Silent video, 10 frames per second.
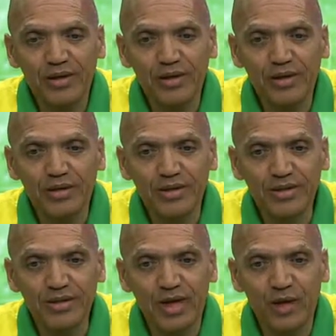uh,
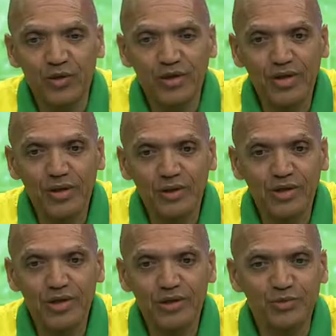said our, our
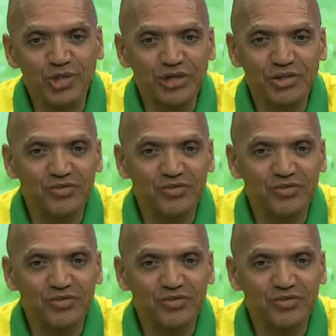key objective